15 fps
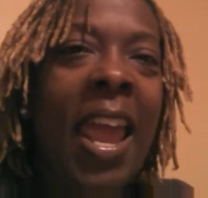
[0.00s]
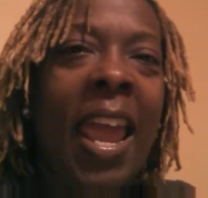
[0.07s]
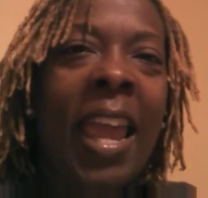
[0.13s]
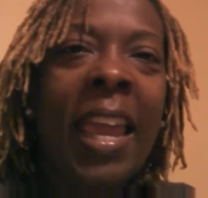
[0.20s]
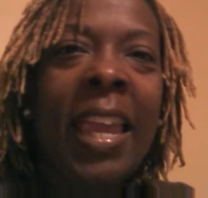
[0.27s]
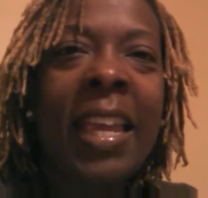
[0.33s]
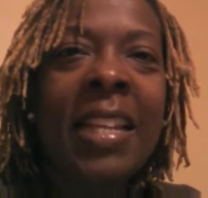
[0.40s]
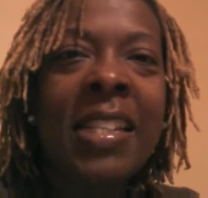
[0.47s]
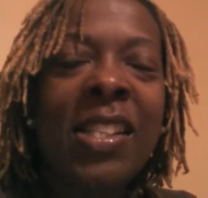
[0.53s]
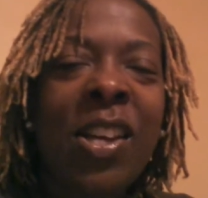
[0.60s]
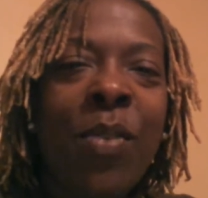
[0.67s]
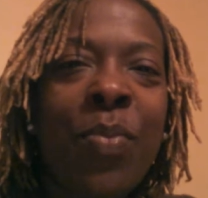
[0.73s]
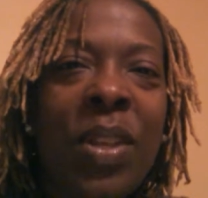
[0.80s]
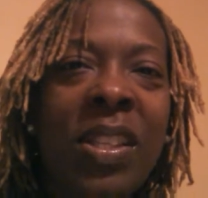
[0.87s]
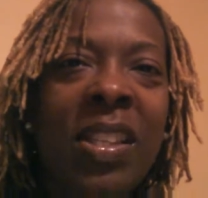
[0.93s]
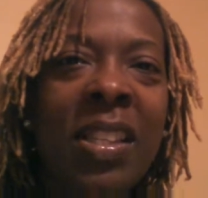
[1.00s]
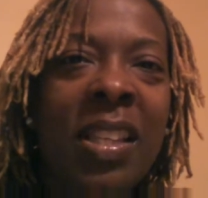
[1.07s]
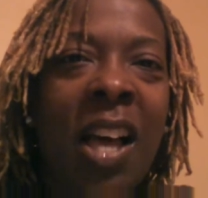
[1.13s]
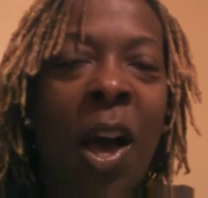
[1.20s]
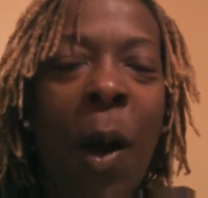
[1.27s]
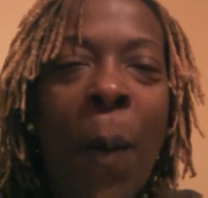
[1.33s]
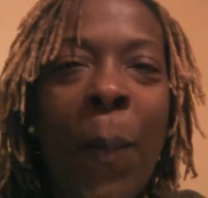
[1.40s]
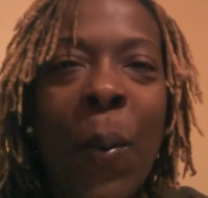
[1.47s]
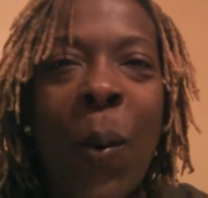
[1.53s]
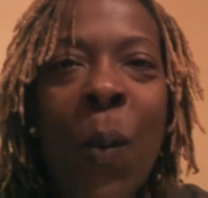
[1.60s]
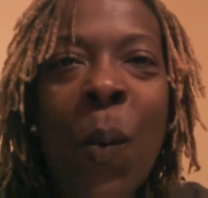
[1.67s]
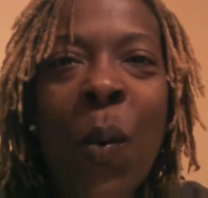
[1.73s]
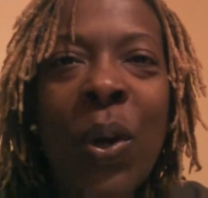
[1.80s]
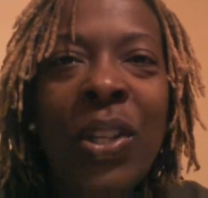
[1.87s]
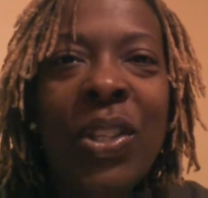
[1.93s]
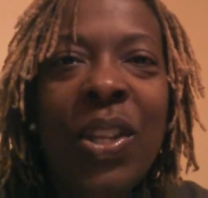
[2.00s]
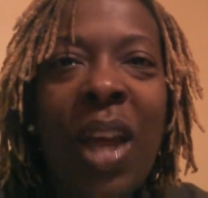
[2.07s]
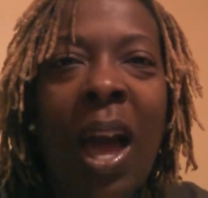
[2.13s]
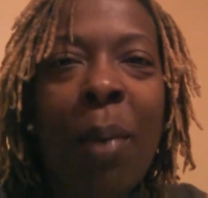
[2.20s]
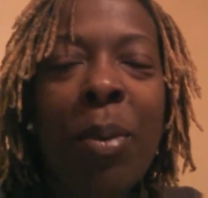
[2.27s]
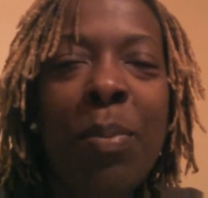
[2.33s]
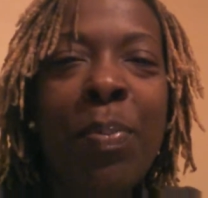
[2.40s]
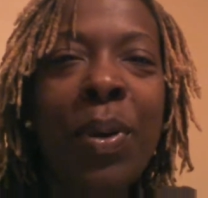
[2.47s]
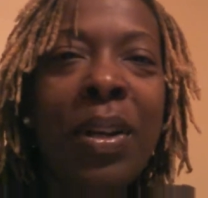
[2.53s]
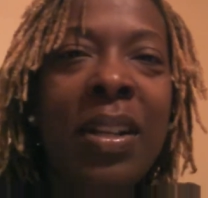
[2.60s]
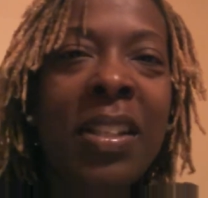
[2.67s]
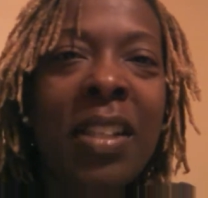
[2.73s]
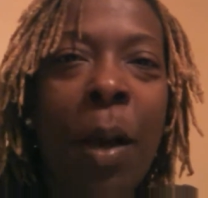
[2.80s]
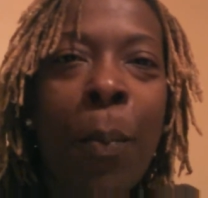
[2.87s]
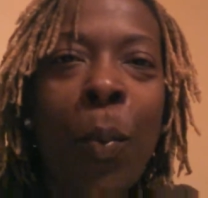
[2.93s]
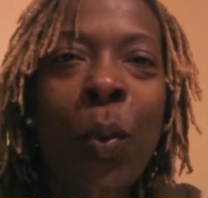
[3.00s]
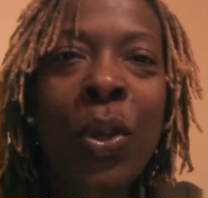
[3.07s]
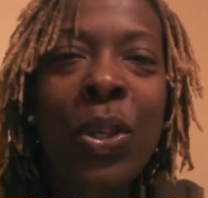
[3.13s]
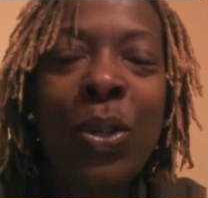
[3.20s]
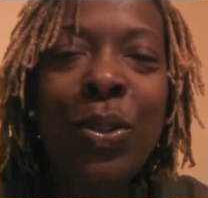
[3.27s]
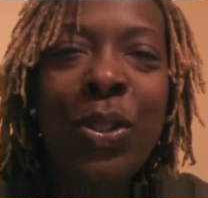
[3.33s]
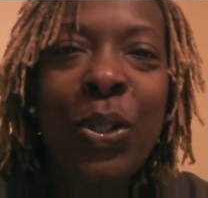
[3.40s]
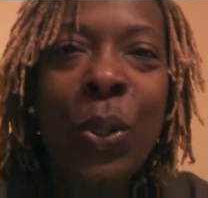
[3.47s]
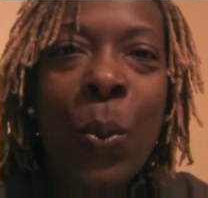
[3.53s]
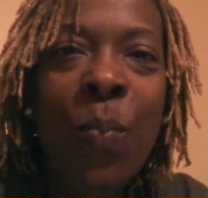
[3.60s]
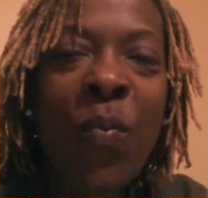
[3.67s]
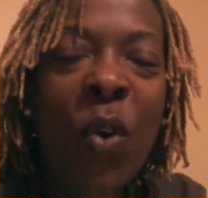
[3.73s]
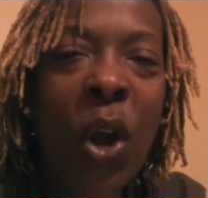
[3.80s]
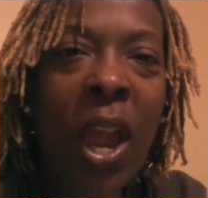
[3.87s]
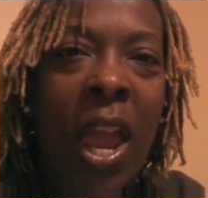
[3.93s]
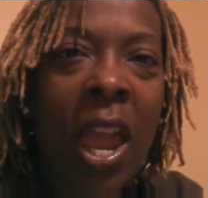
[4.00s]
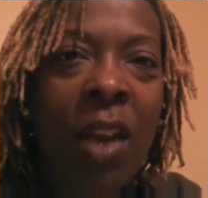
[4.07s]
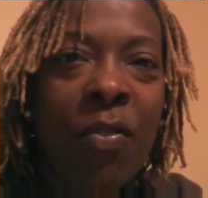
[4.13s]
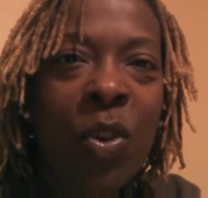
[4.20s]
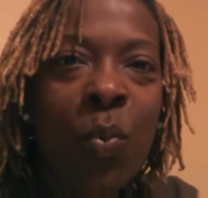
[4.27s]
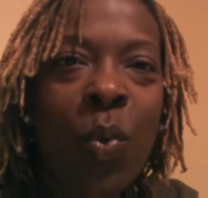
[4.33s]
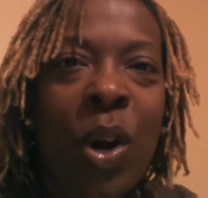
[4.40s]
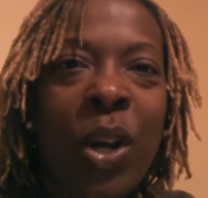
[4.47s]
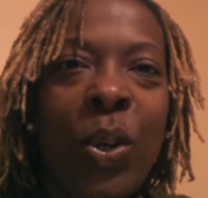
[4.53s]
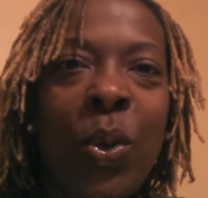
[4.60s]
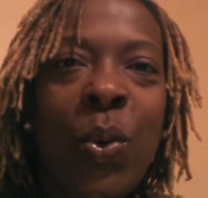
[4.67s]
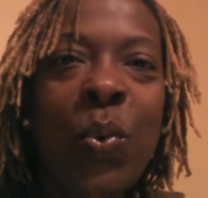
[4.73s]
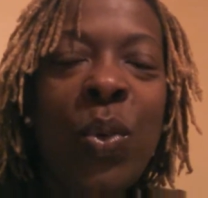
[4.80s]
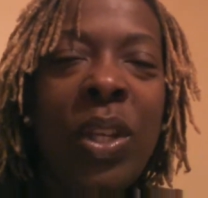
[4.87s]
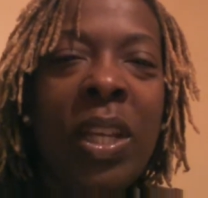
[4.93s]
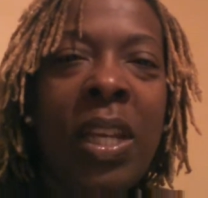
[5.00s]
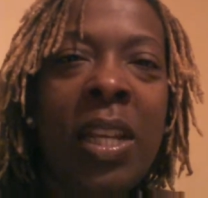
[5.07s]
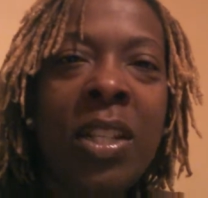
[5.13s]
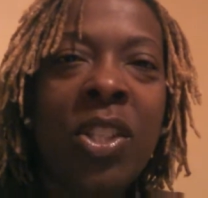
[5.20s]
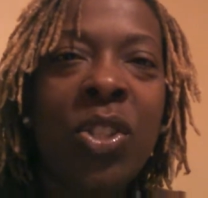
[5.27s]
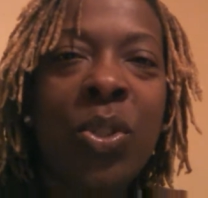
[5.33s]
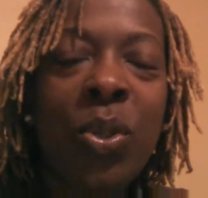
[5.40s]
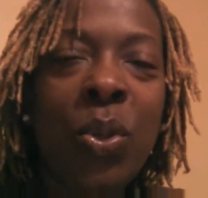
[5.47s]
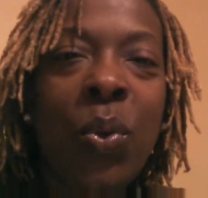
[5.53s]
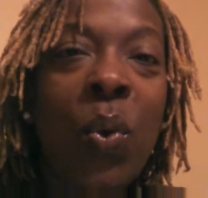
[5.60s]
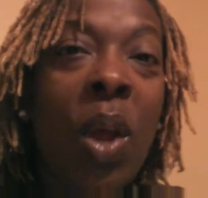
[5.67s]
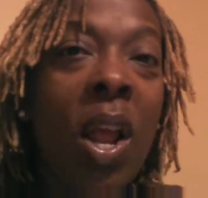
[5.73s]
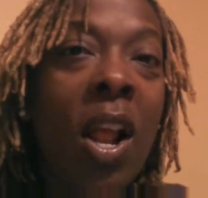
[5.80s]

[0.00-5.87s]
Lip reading: And this is up on, I'll be putting this up on YouTube for everyone who needs to